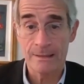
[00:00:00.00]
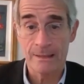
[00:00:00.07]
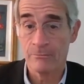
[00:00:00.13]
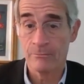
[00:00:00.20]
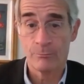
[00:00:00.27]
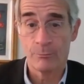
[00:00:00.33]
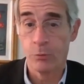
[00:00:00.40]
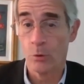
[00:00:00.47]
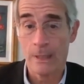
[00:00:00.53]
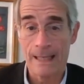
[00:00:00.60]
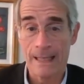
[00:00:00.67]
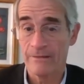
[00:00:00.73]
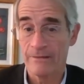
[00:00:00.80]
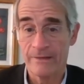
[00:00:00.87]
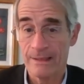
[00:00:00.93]
can pull
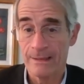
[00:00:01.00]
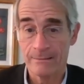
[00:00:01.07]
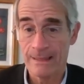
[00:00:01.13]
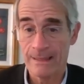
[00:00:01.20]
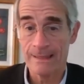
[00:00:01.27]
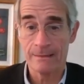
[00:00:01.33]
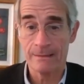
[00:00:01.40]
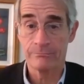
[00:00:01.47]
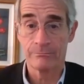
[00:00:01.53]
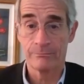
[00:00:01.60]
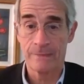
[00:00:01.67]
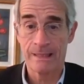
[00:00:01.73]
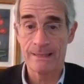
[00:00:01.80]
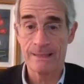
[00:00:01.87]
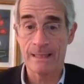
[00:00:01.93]
out of it at any
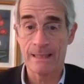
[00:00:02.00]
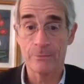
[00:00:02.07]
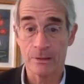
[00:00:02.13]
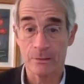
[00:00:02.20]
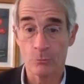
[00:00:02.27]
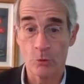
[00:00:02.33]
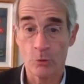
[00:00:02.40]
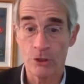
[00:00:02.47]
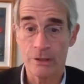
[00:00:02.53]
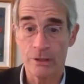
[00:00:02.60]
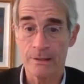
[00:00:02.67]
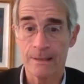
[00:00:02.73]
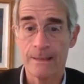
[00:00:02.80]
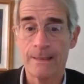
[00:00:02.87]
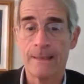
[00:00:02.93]
time it wishes,